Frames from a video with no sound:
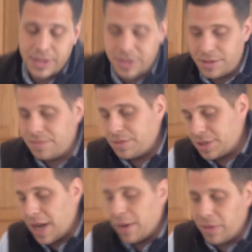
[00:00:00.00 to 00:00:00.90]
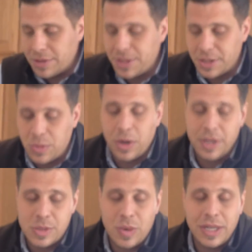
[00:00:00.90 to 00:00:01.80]
it's just kind of one of those things where it
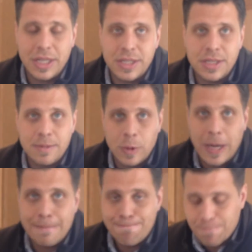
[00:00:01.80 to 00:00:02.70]
is what it is, okay?